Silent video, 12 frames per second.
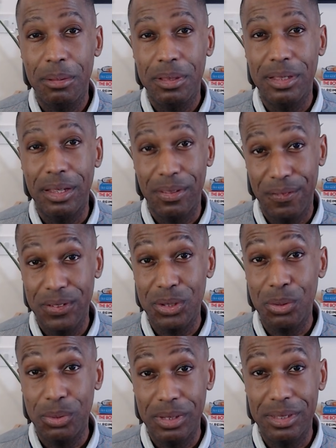Now, the
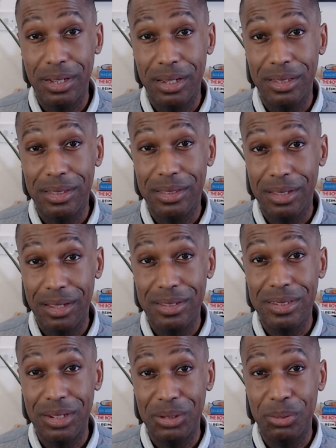physical design does
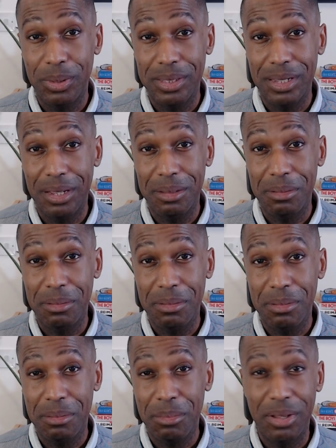signal intent,
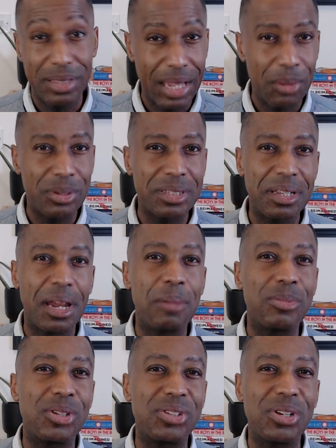but now it's time
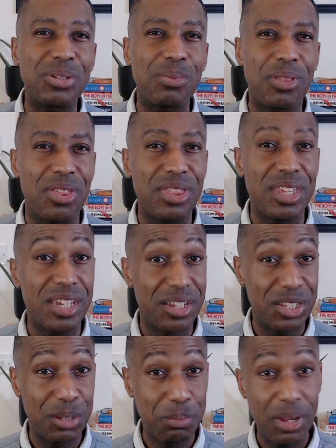to test whether the
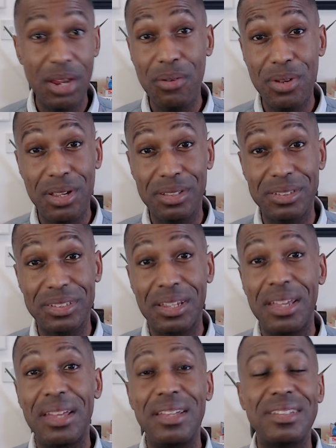experience
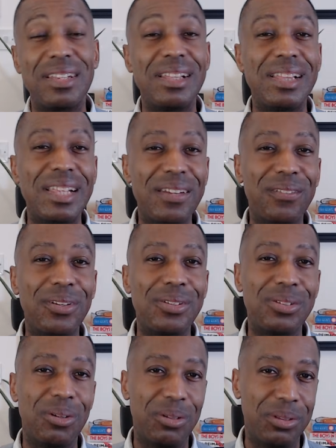
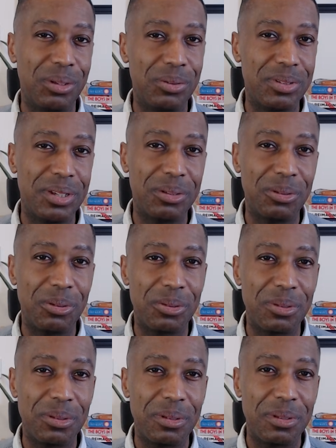delivers on those
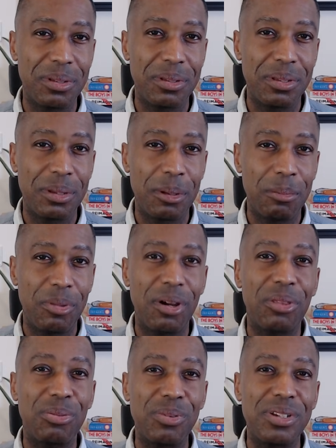signals.
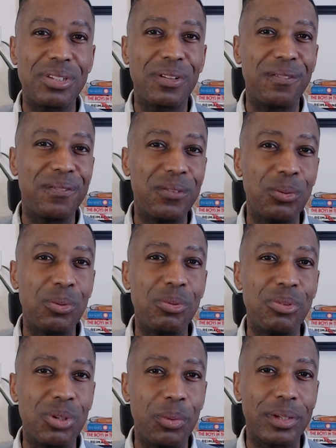Part 3 is the full
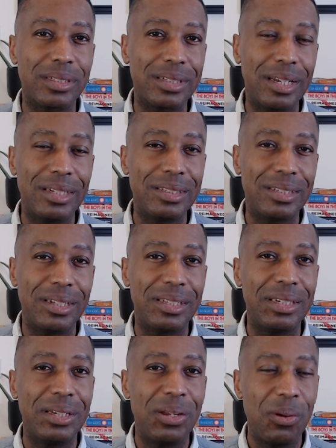UX case
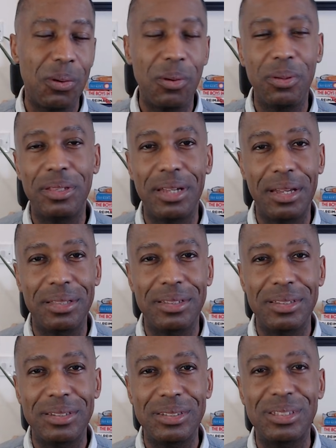study on that.
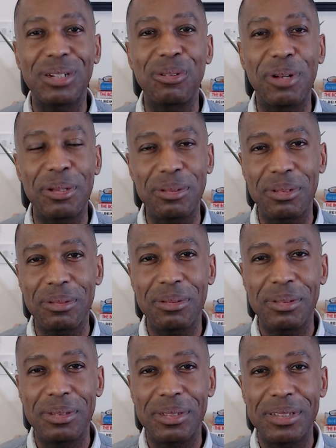Stick around,
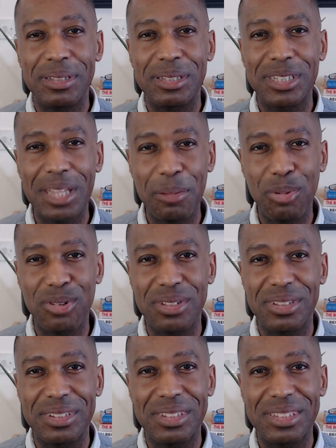stay
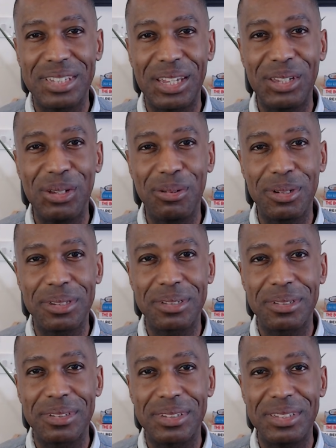present, stay
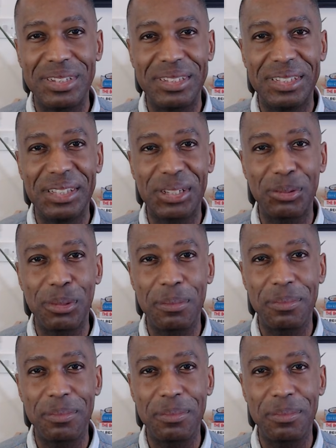curious. See you in the next one.